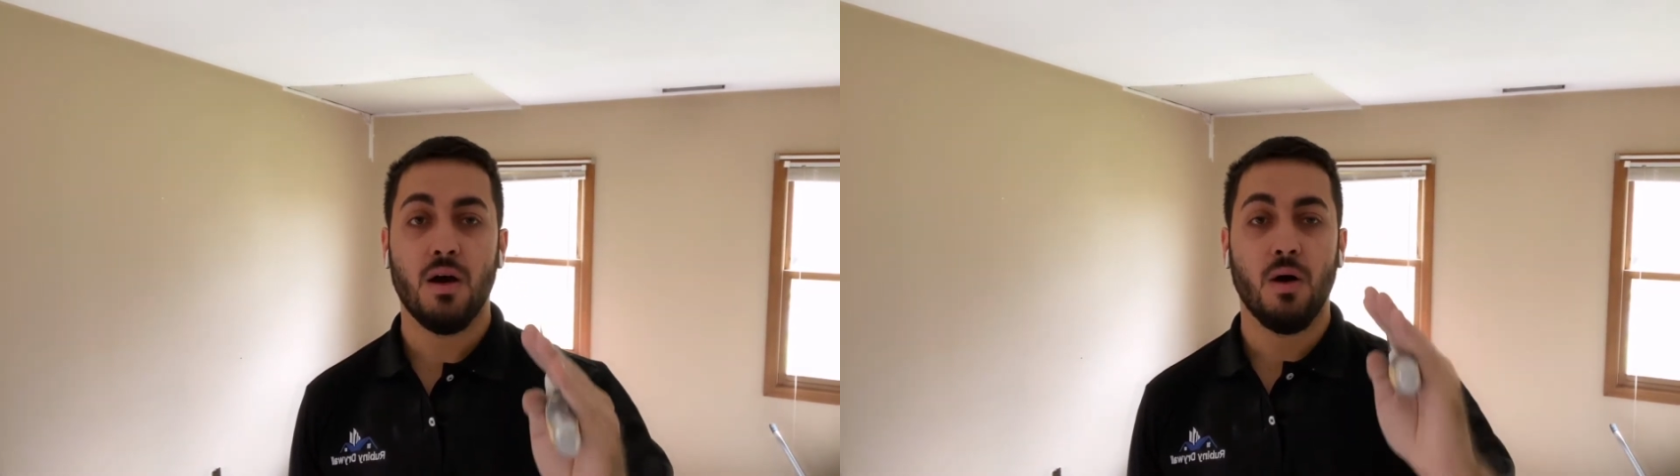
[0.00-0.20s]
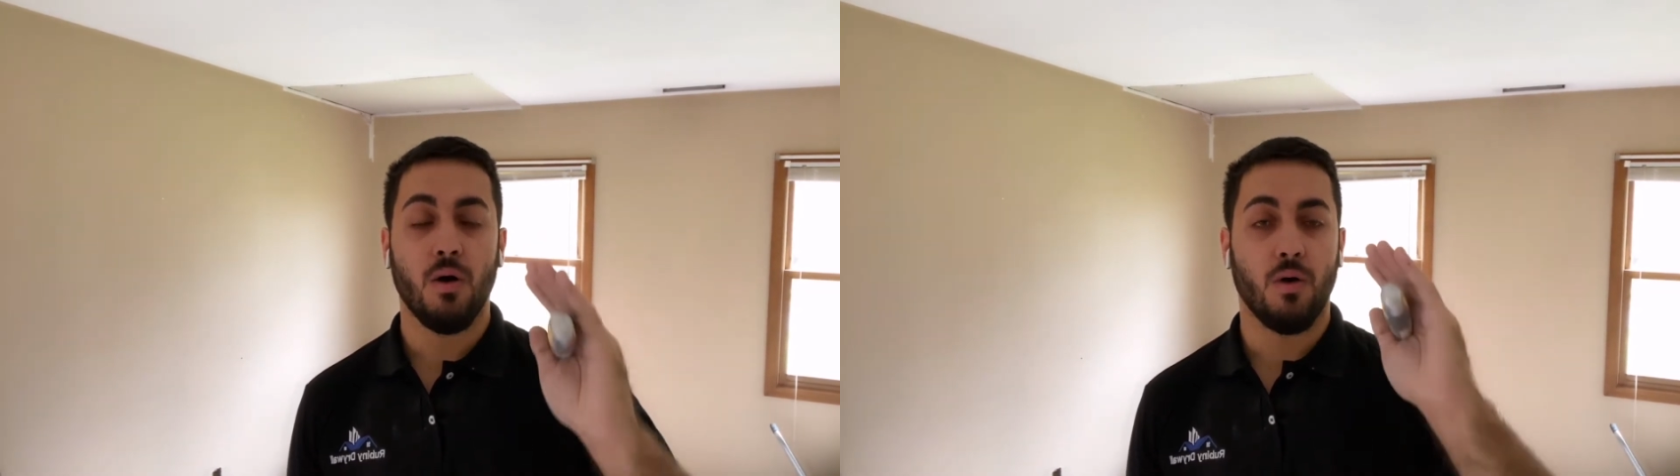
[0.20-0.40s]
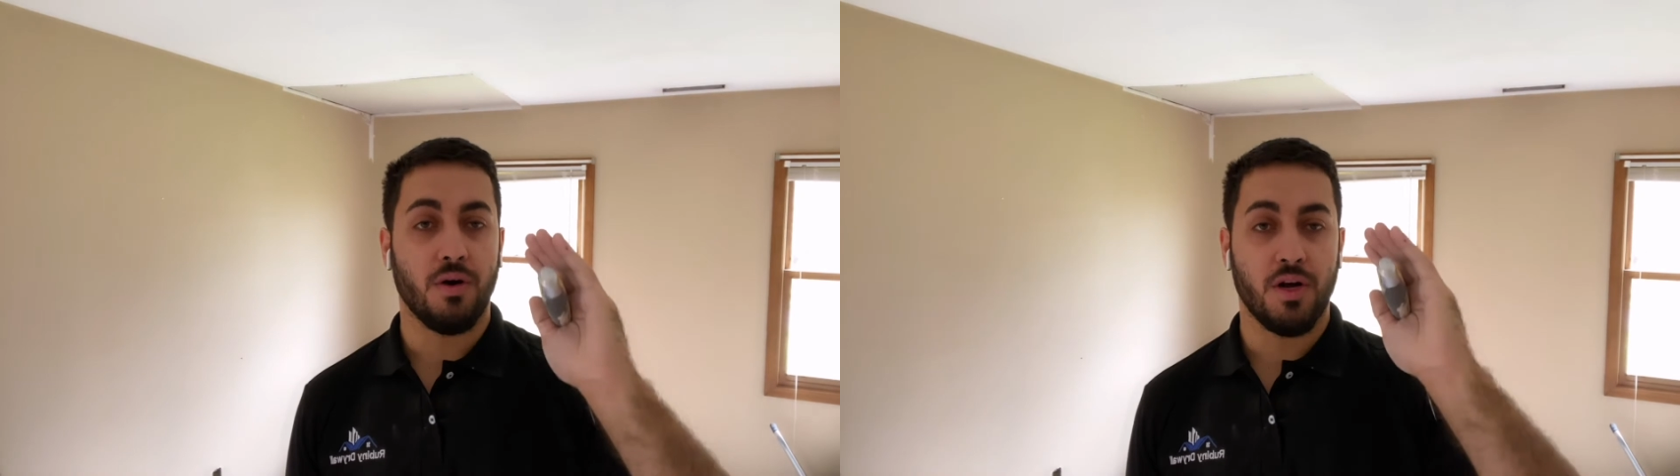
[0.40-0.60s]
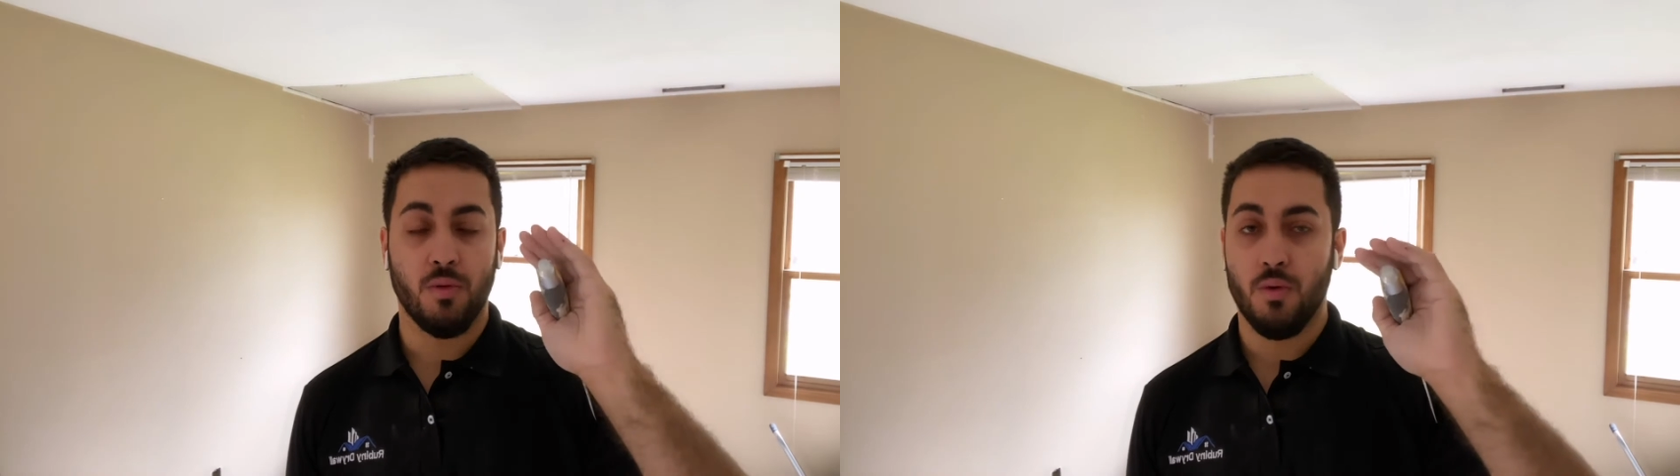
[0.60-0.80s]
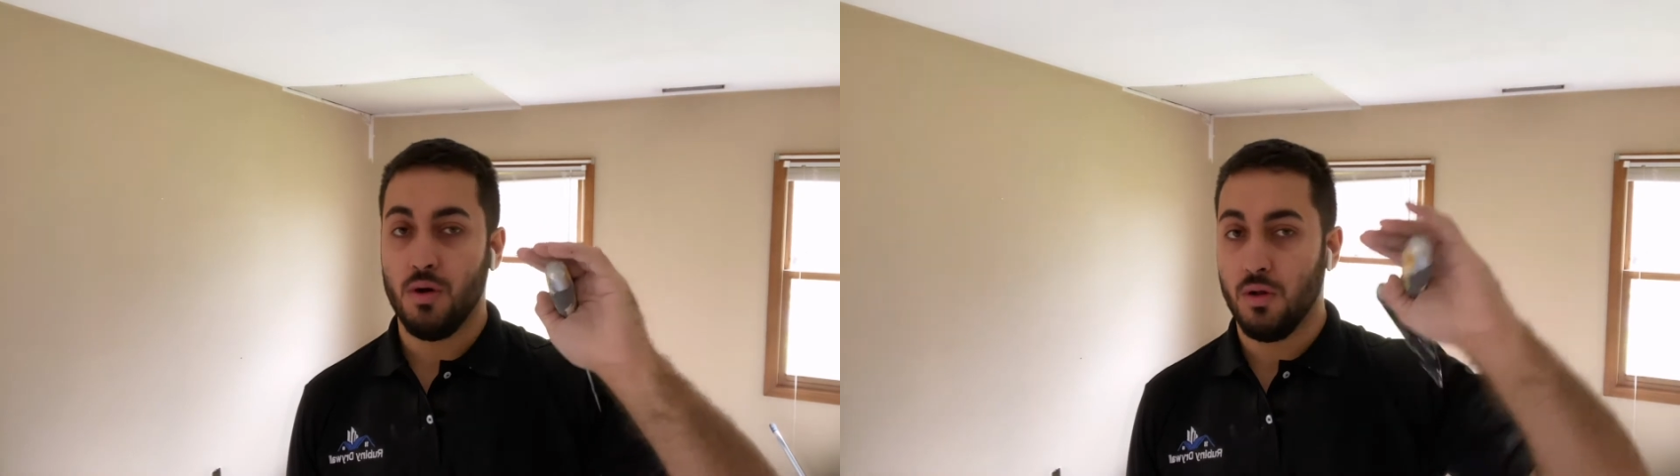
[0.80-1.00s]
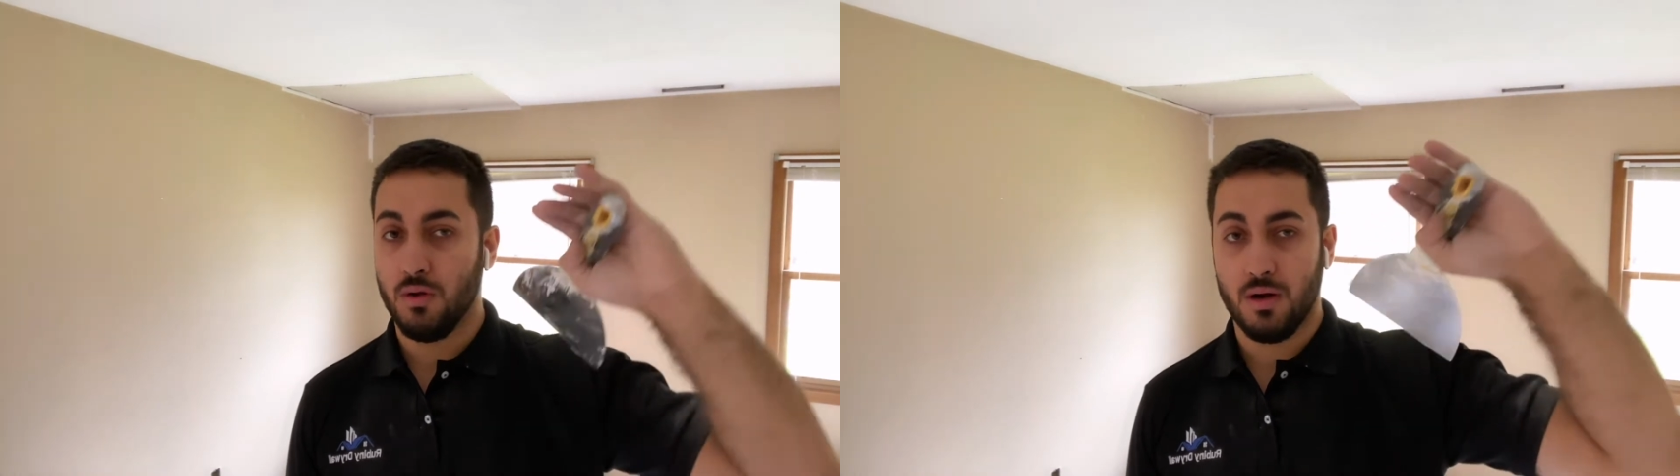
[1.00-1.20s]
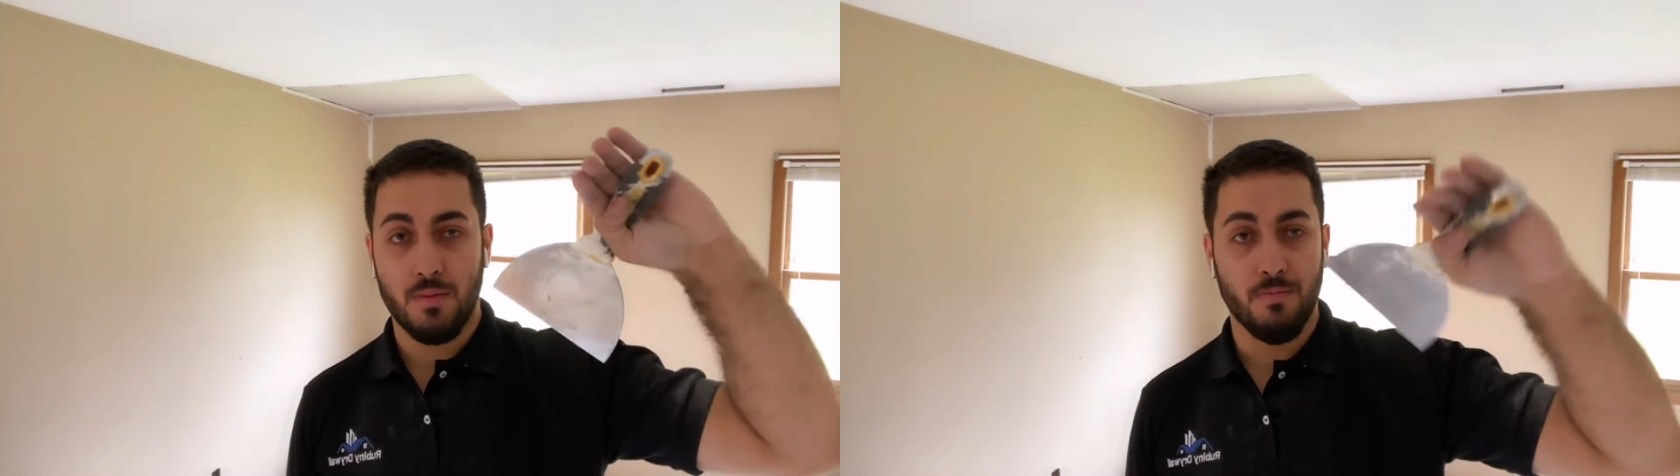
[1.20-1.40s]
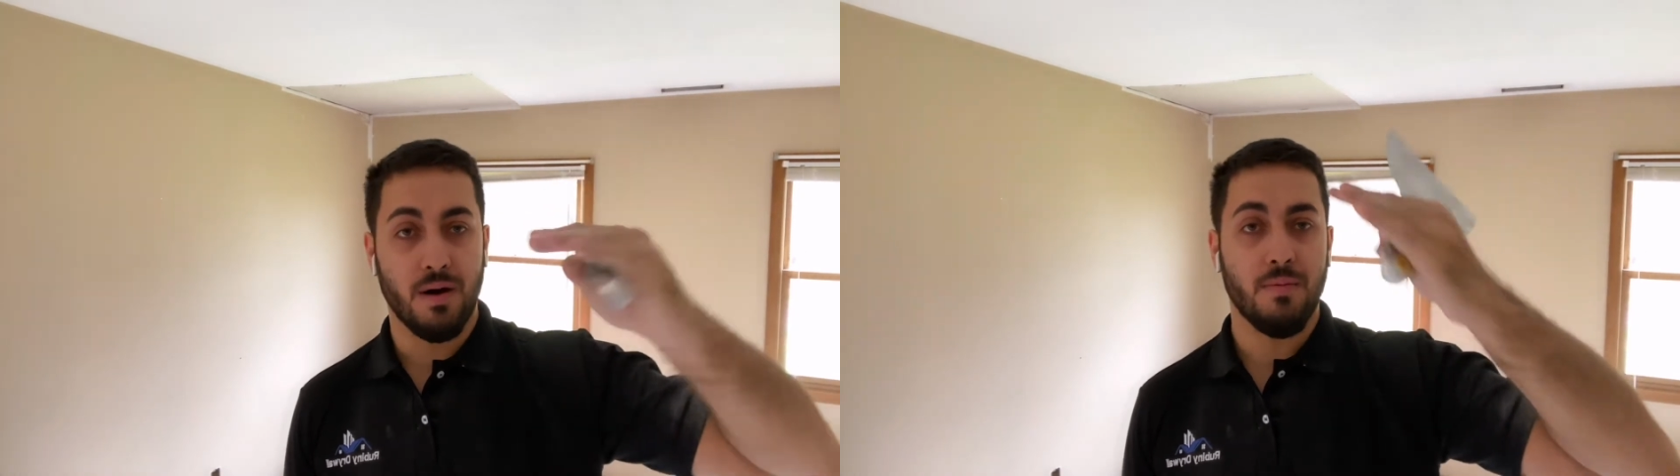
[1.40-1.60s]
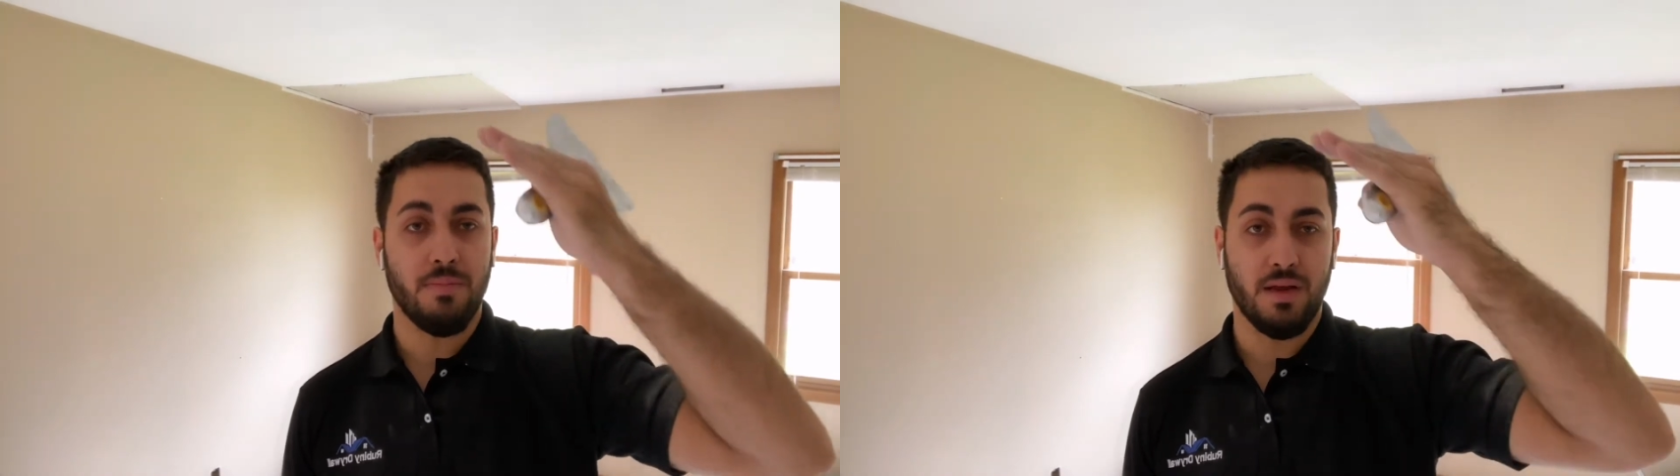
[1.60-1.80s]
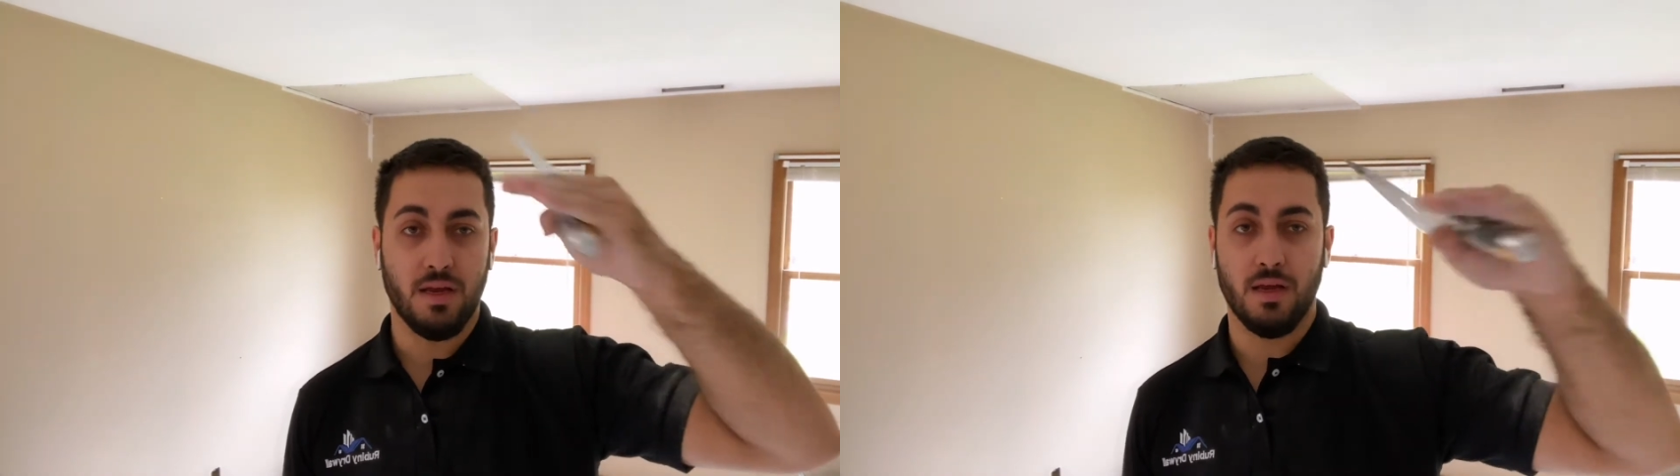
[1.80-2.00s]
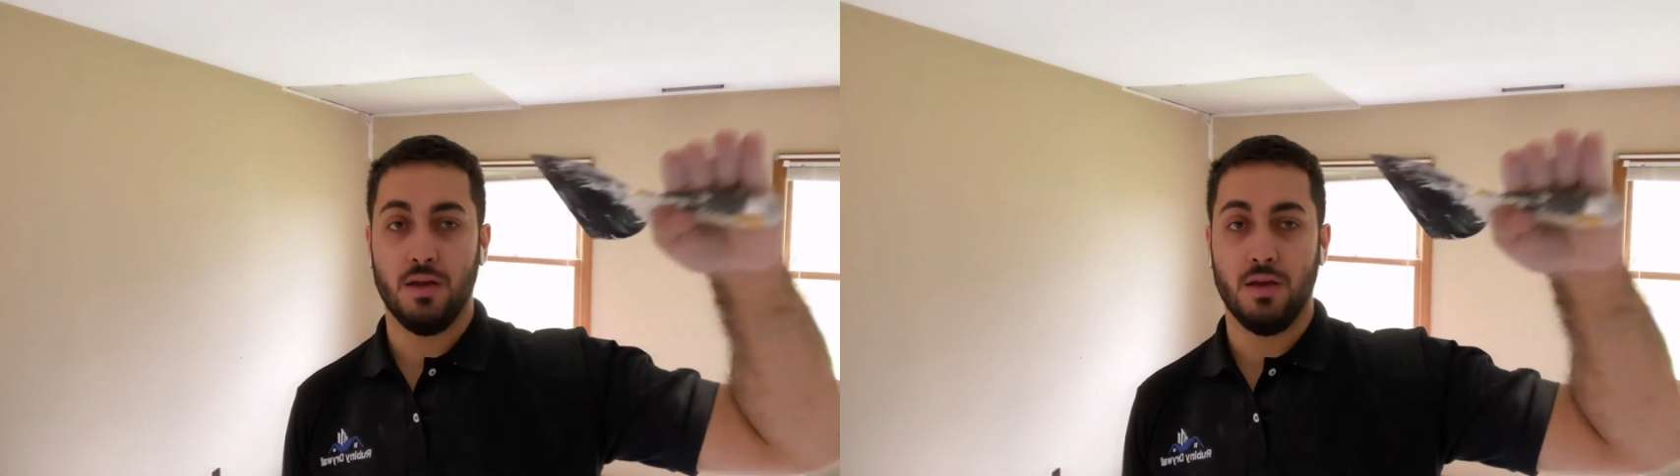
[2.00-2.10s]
or it won't look bumpy,